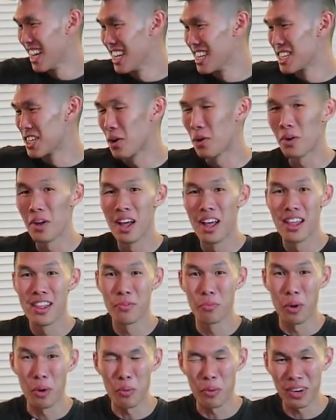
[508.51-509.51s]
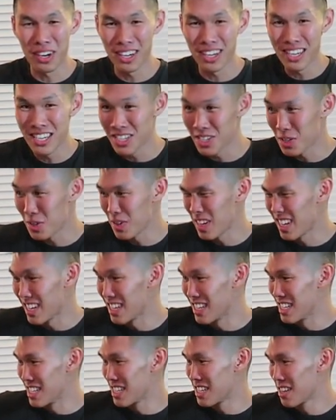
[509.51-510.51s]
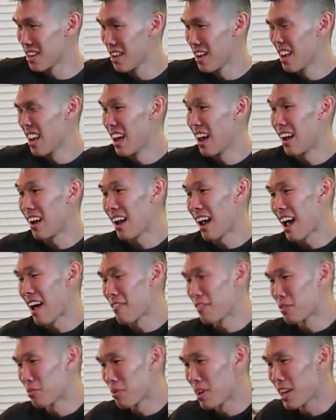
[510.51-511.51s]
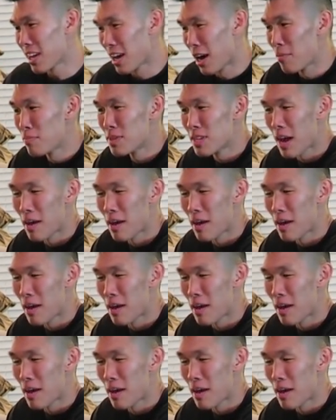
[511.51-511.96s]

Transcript: So what we're gonna do is have three cups.